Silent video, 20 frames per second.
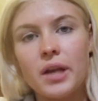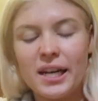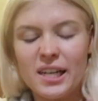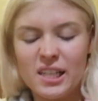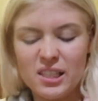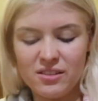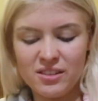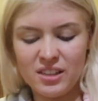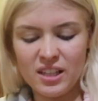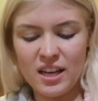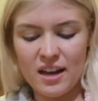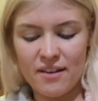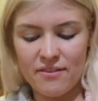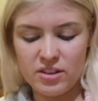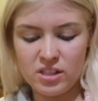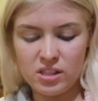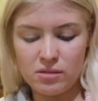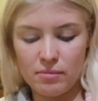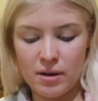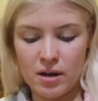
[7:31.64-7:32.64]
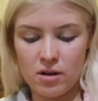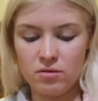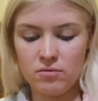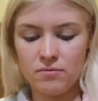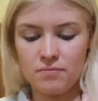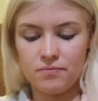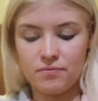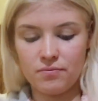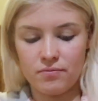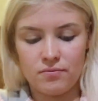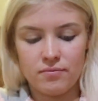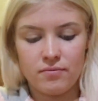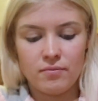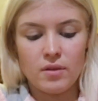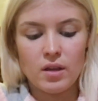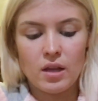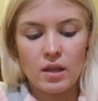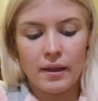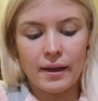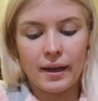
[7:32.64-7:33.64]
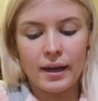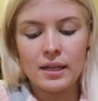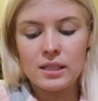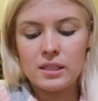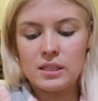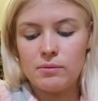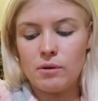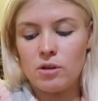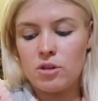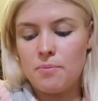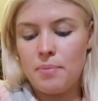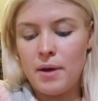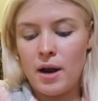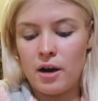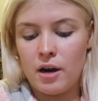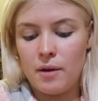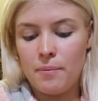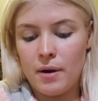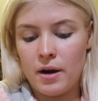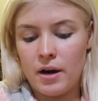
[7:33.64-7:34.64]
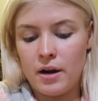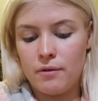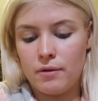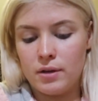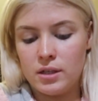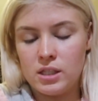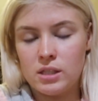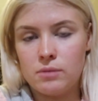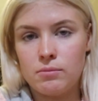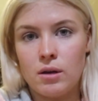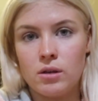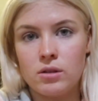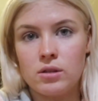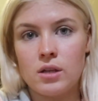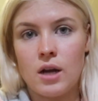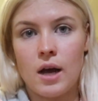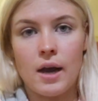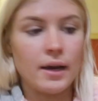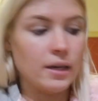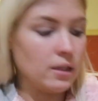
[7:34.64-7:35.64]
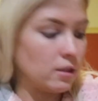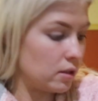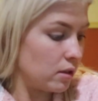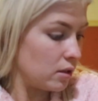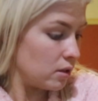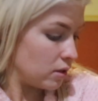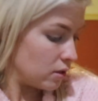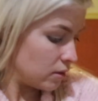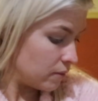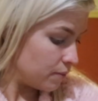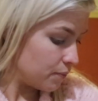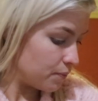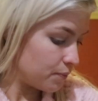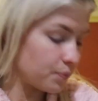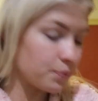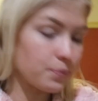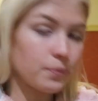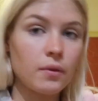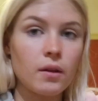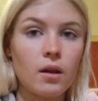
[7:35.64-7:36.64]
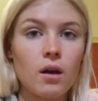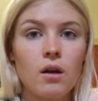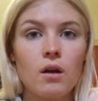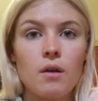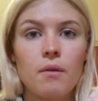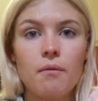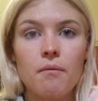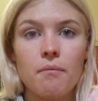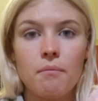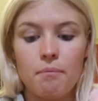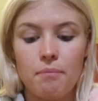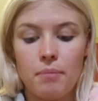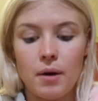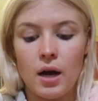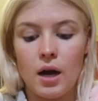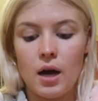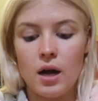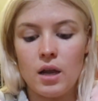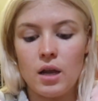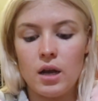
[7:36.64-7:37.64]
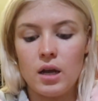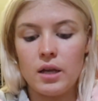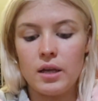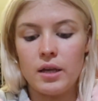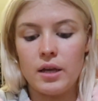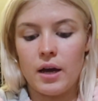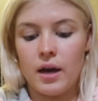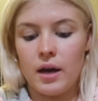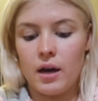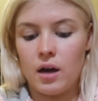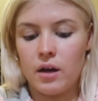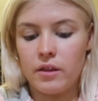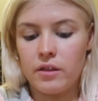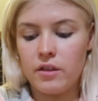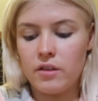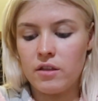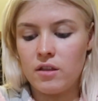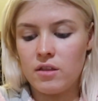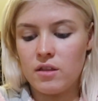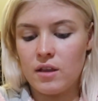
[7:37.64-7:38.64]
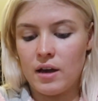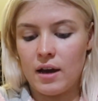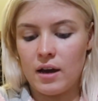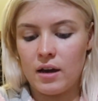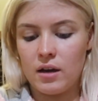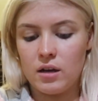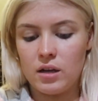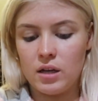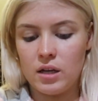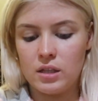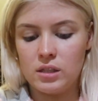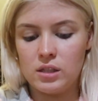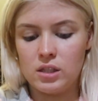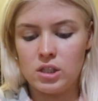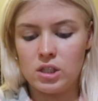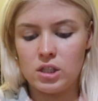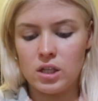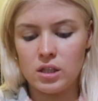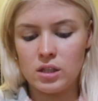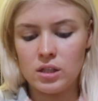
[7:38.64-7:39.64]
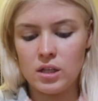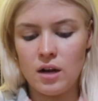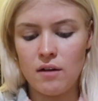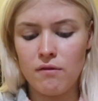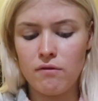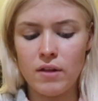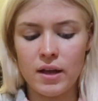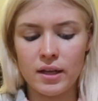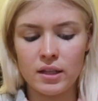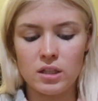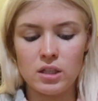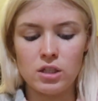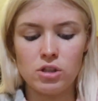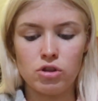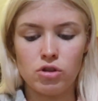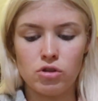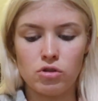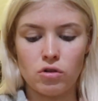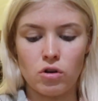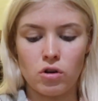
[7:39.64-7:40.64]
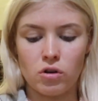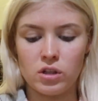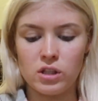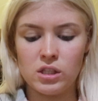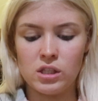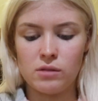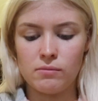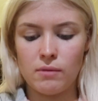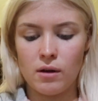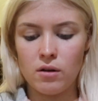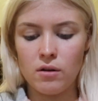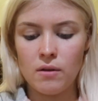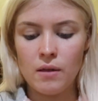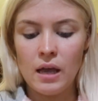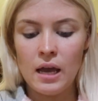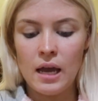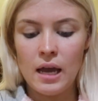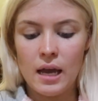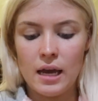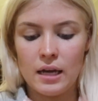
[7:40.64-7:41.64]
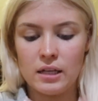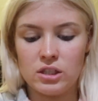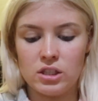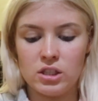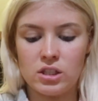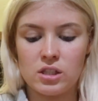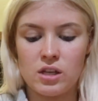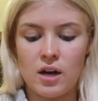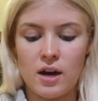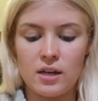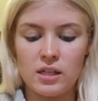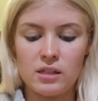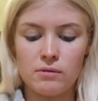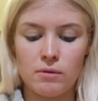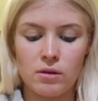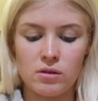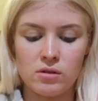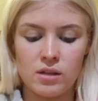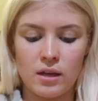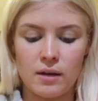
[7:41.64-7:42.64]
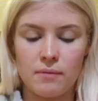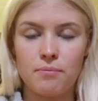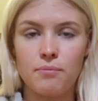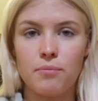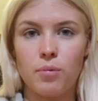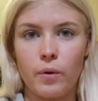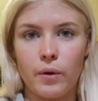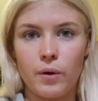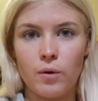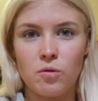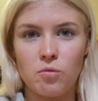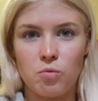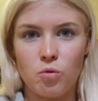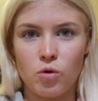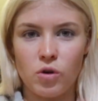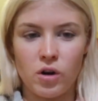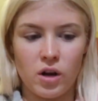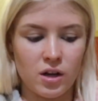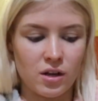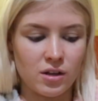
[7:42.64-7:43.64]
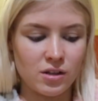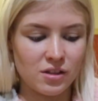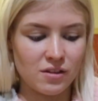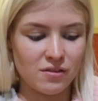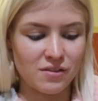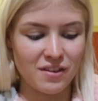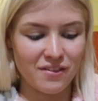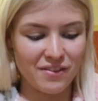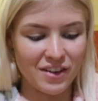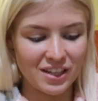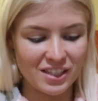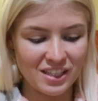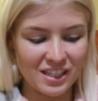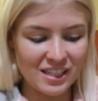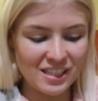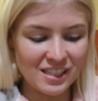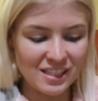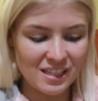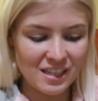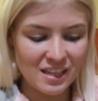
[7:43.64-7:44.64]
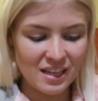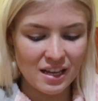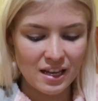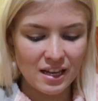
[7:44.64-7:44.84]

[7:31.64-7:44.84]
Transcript: It doesn't really have a smell. Like, I can smell the peri-peri, which smells nice. But yeah, other than that, it doesn't have like the strongest smell. It just kind of smells like boiled water because of the veggies.